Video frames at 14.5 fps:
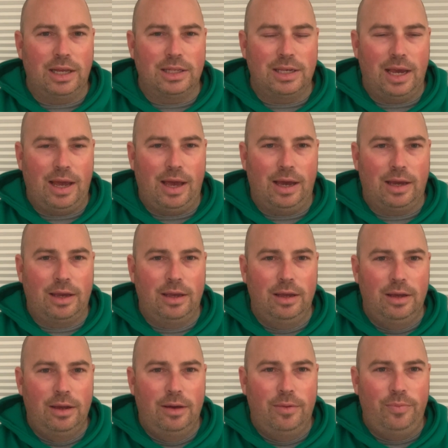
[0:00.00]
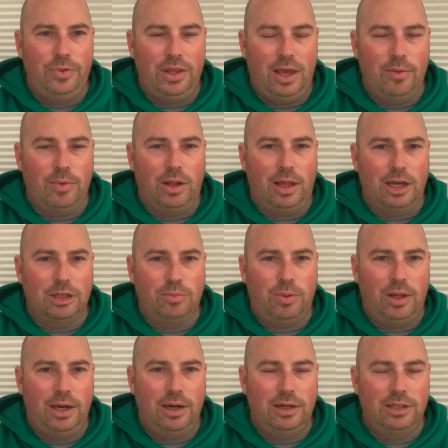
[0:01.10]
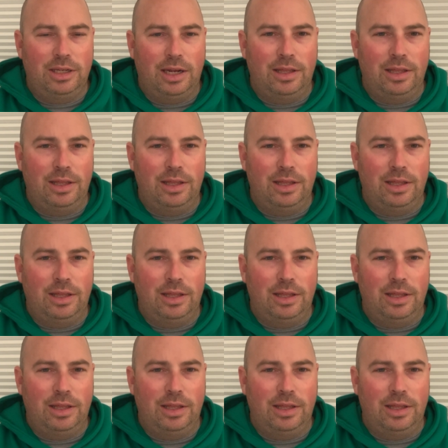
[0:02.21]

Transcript: attack MLS players.